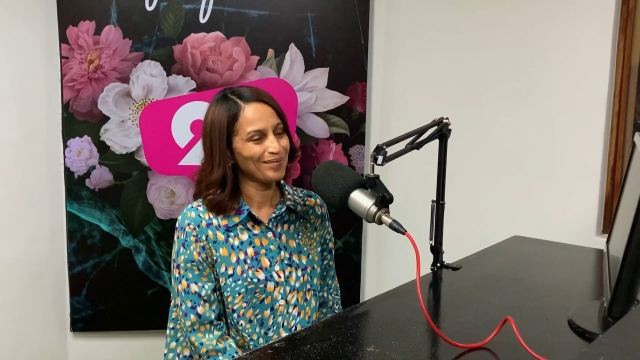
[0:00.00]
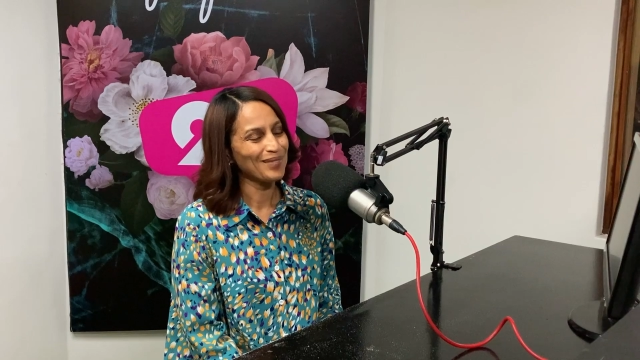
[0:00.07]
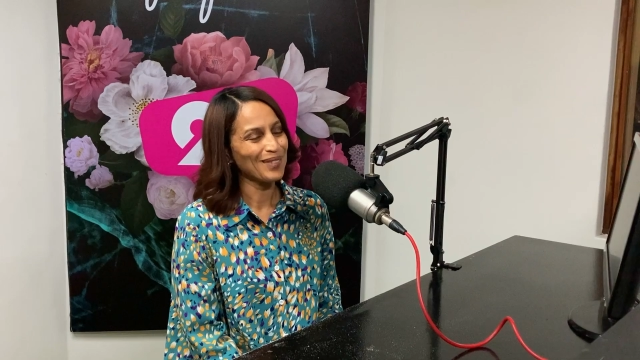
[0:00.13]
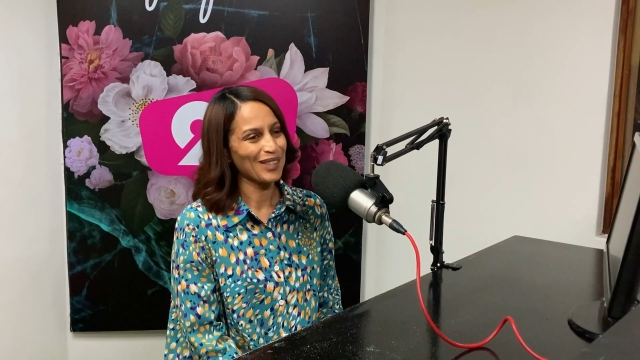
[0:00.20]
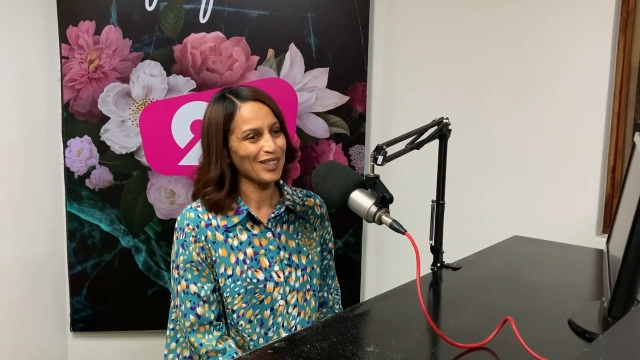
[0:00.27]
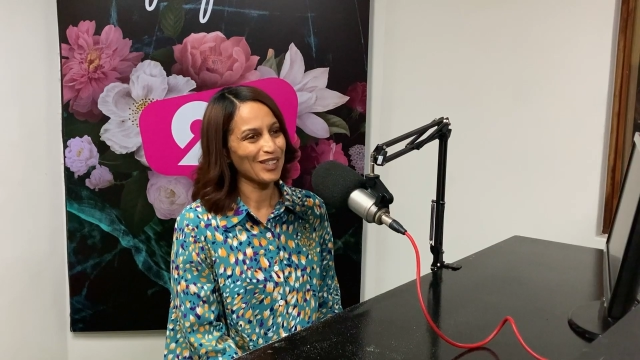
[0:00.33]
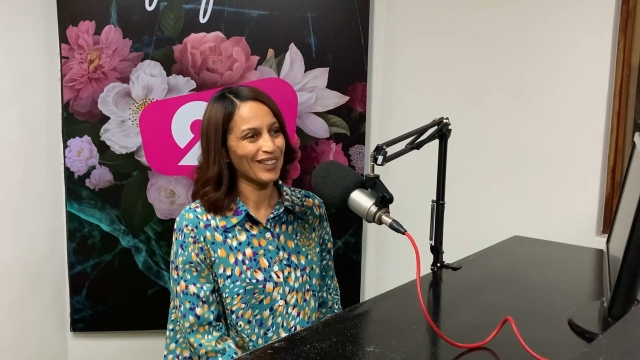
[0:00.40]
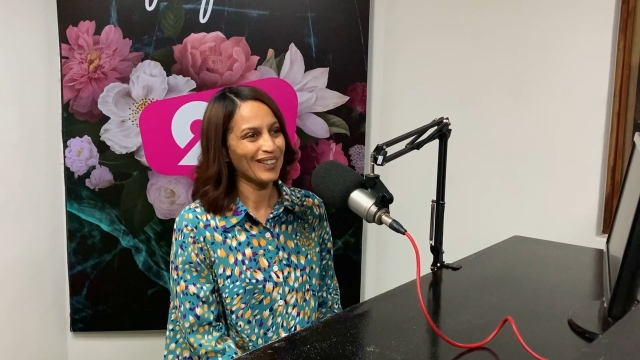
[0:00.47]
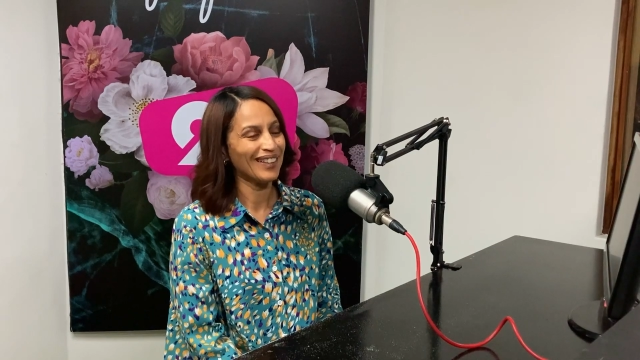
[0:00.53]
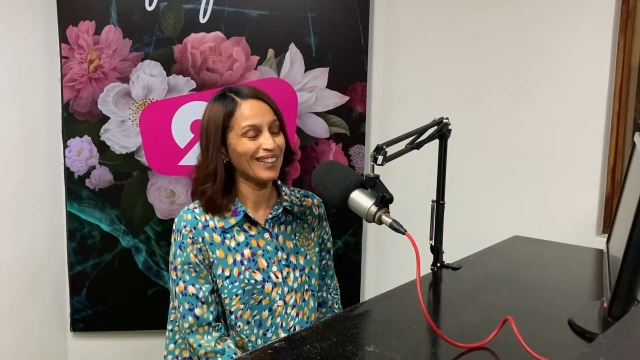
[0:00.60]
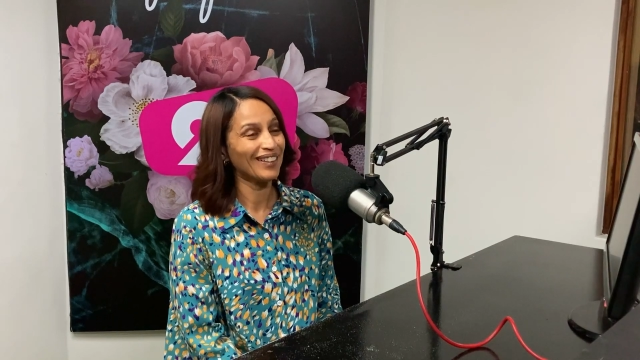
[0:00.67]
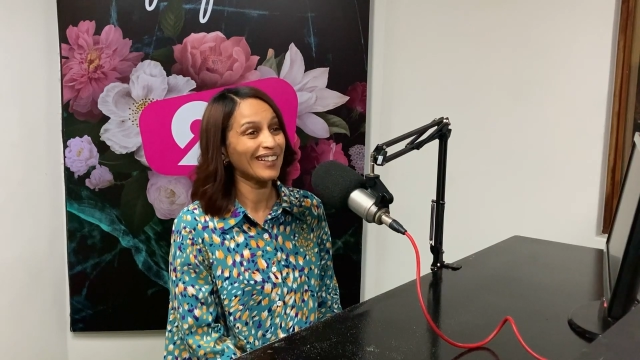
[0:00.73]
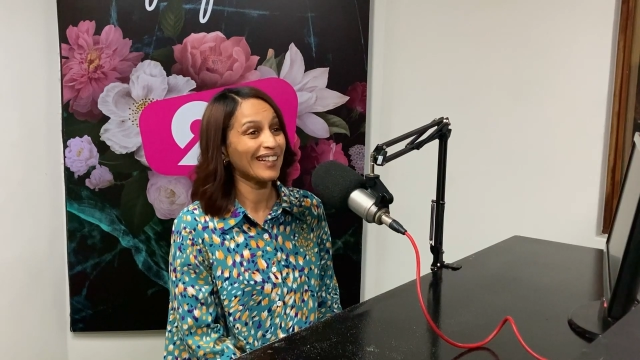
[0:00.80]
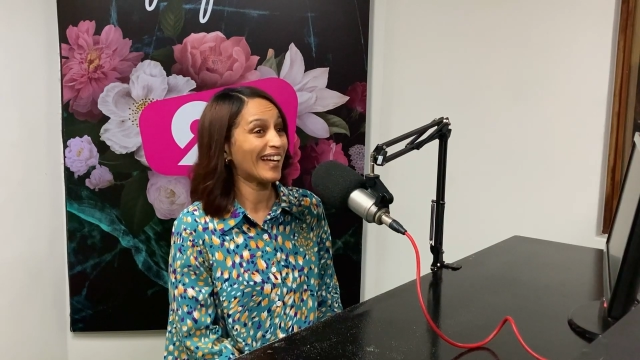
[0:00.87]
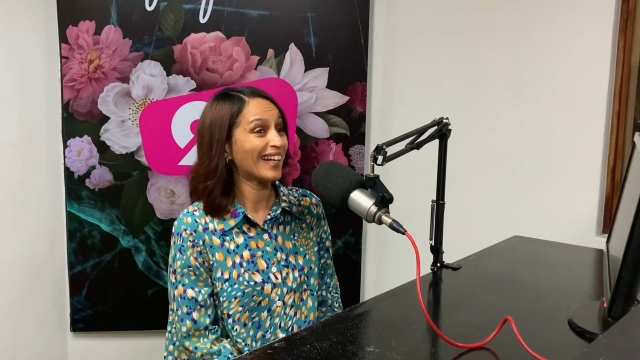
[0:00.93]
Sure.
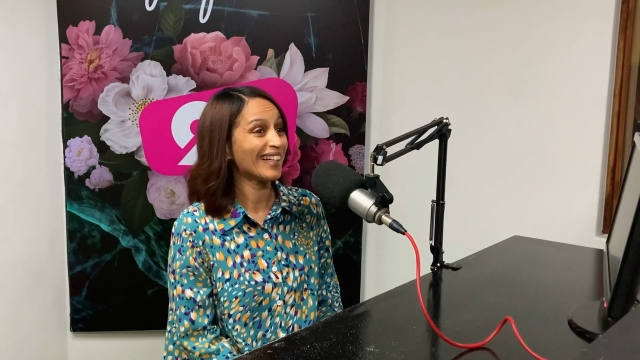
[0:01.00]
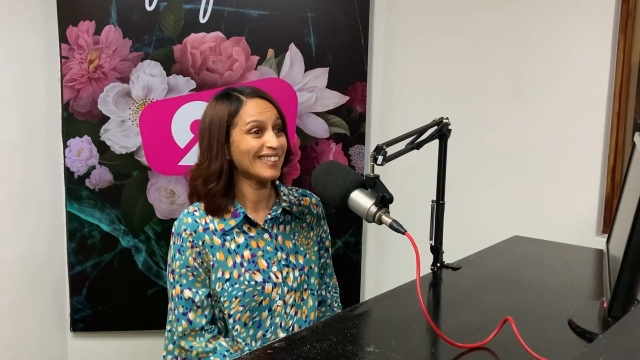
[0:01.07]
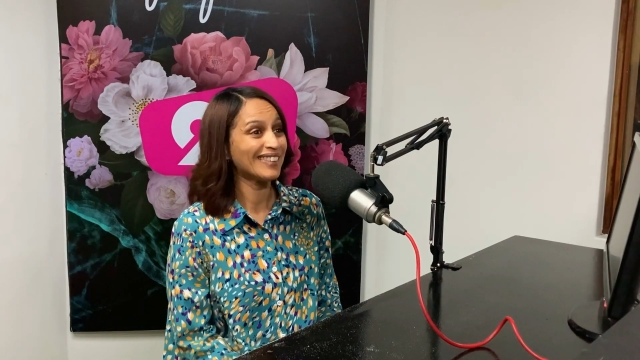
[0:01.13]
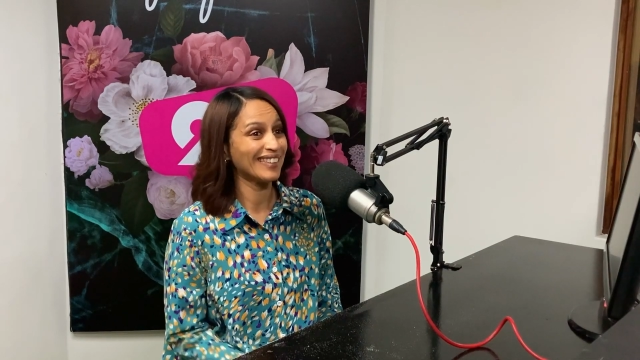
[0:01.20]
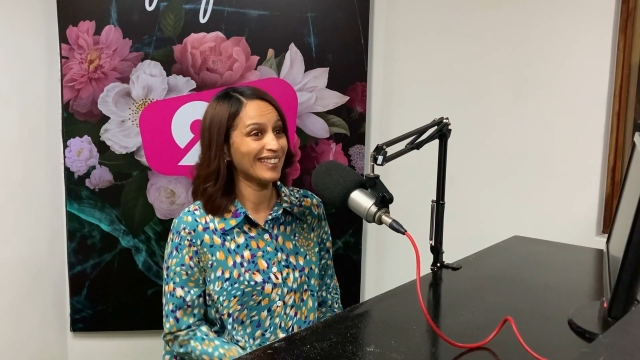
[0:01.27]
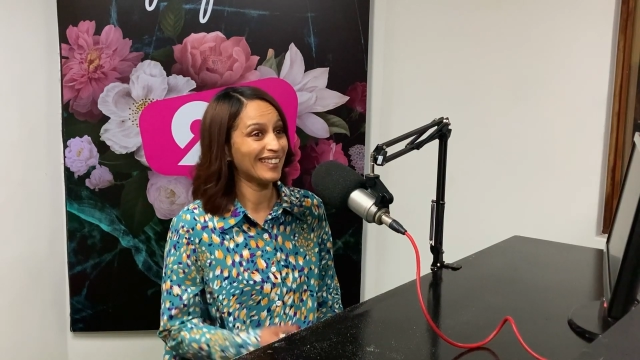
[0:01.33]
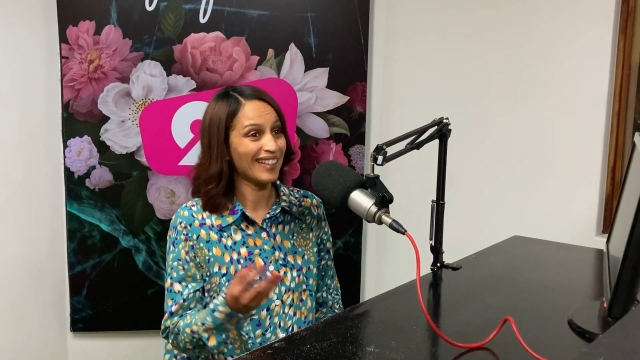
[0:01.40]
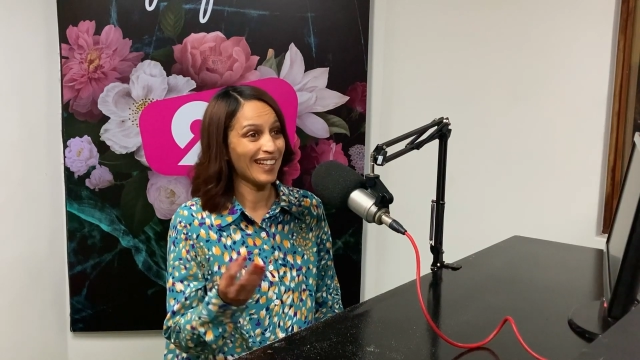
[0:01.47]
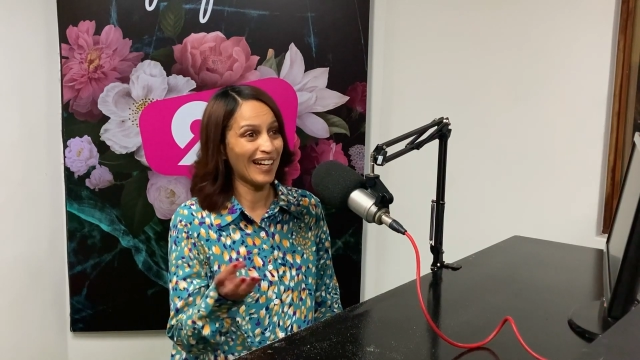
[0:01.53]
Like I said,